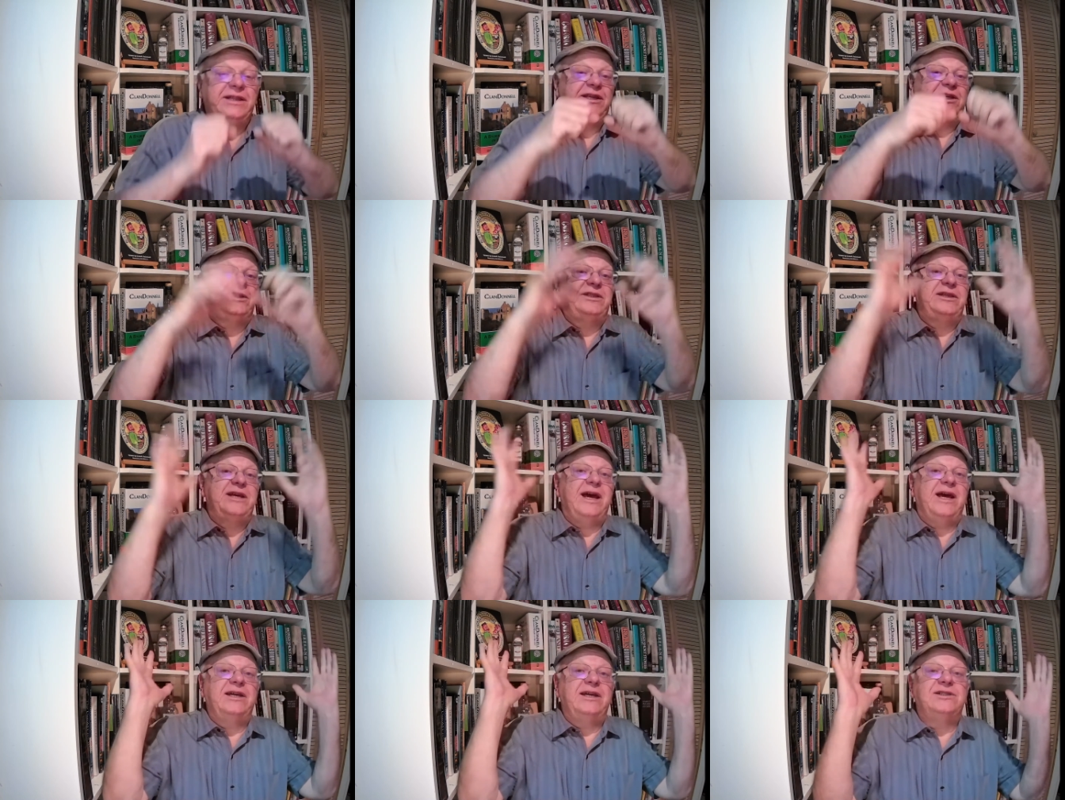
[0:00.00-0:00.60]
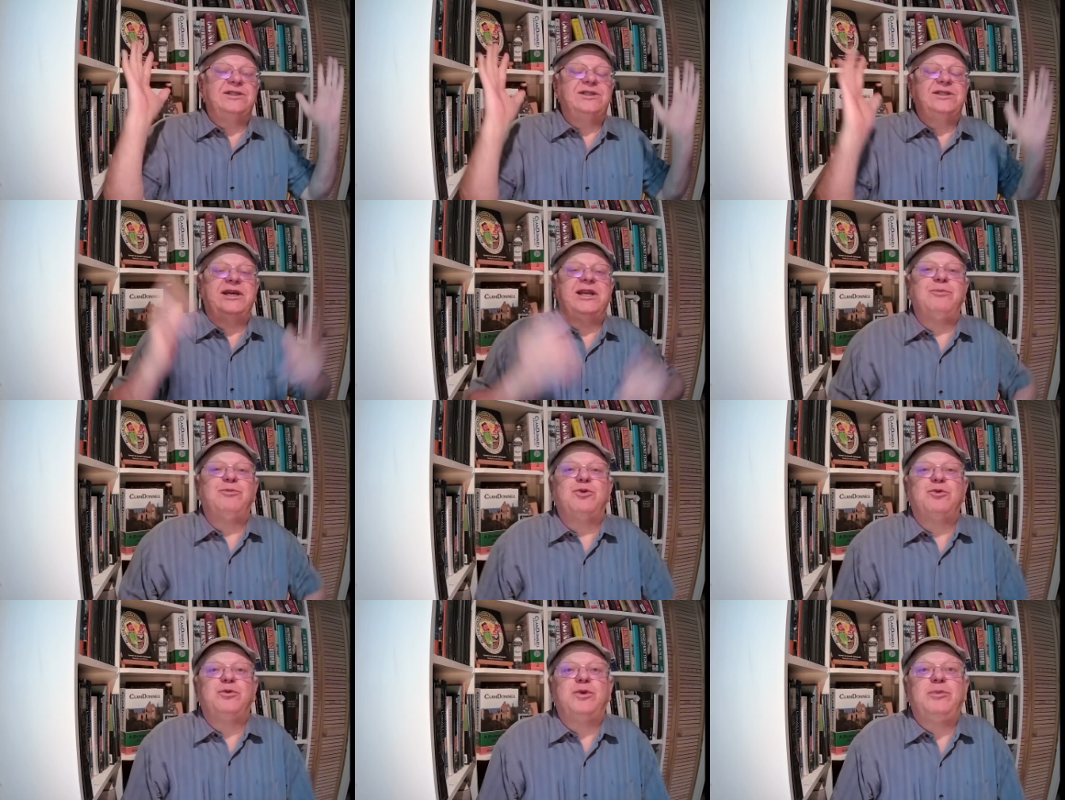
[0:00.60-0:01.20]
The Italians set
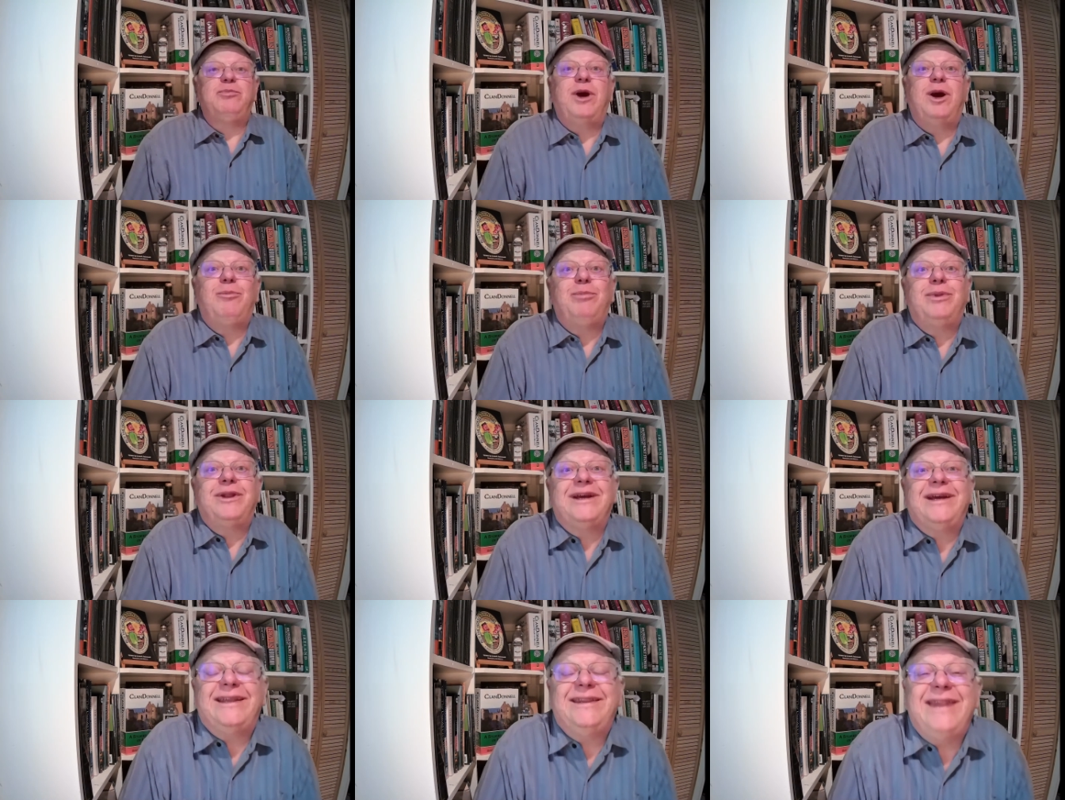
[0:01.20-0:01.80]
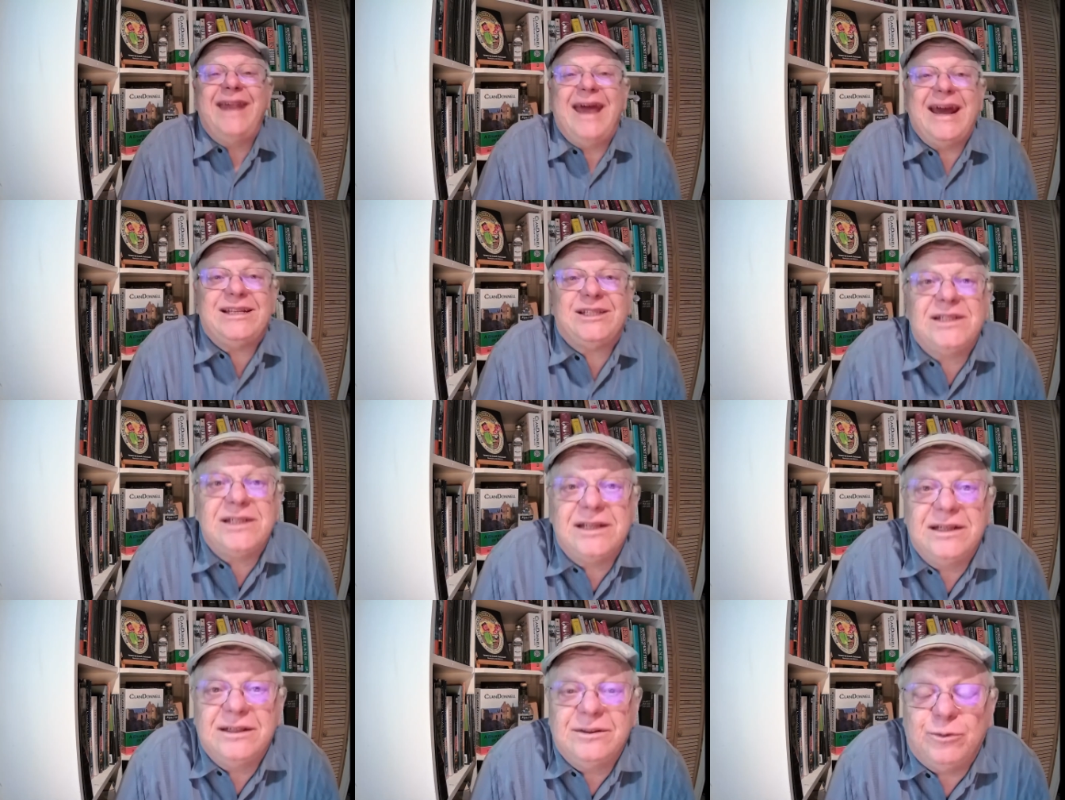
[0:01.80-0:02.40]
up a republic, and
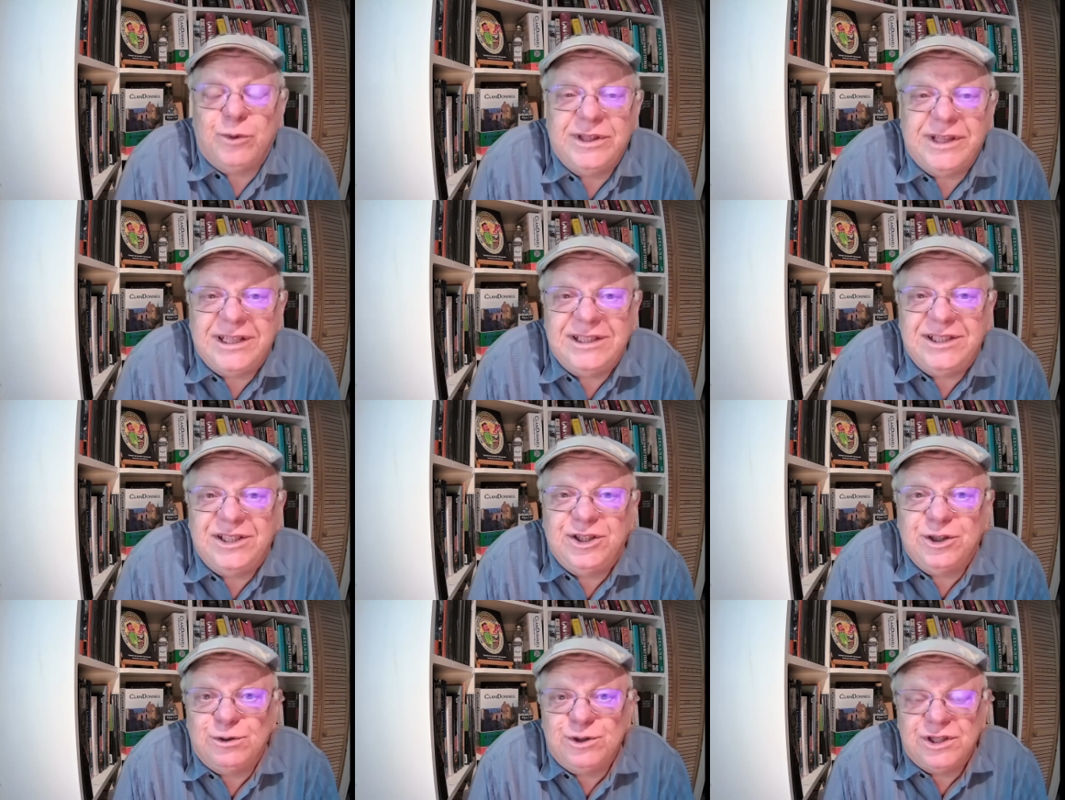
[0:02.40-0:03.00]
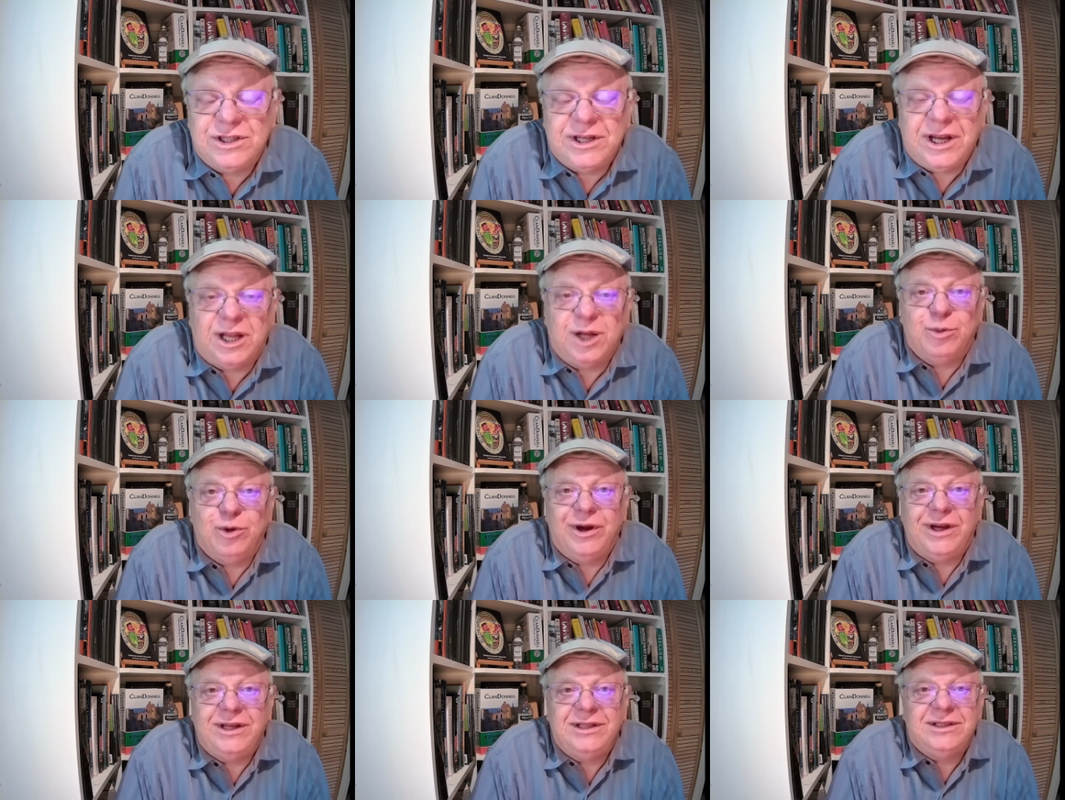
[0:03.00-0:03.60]
that's what they still
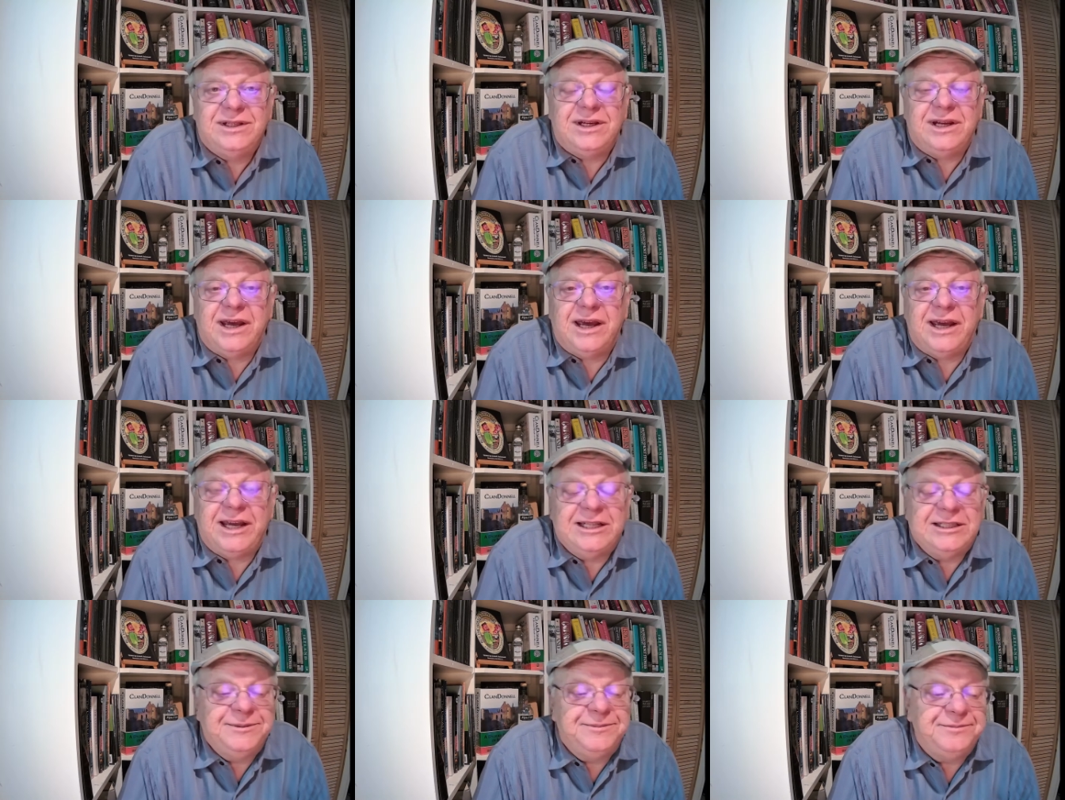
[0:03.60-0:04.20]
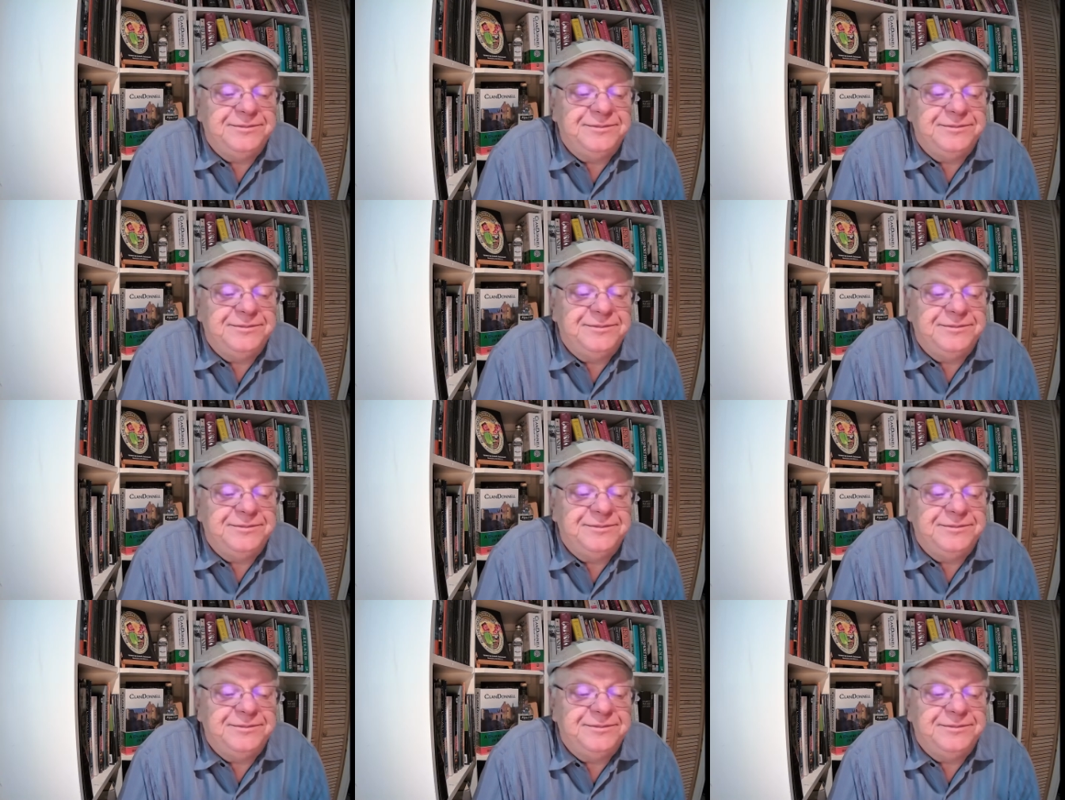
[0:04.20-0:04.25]
celebrate today.